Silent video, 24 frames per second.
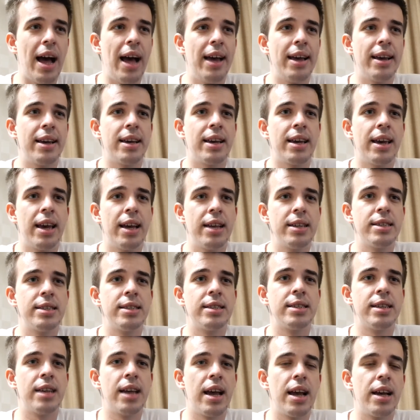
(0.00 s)
I can
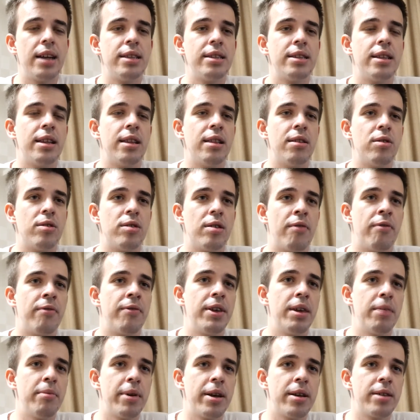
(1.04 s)
send a lot of
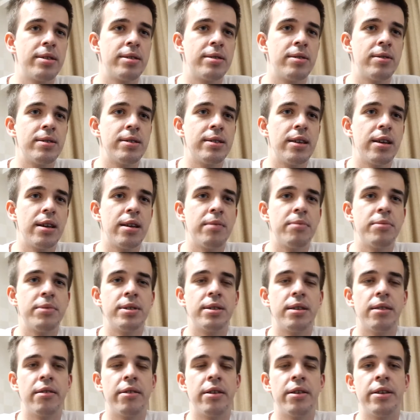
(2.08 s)
emails to them,
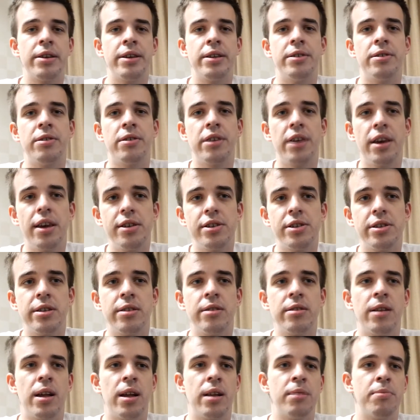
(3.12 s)
there are
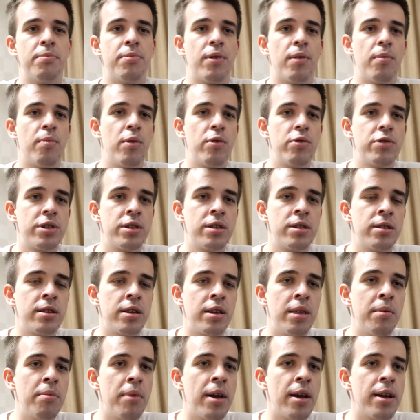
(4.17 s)
educational and promotional
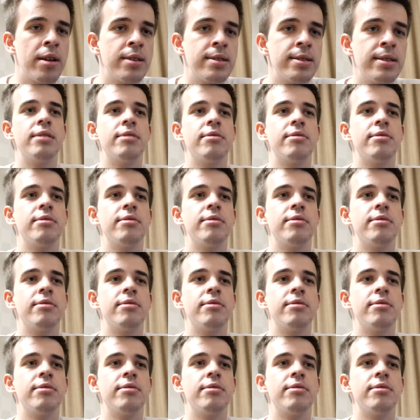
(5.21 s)
emails,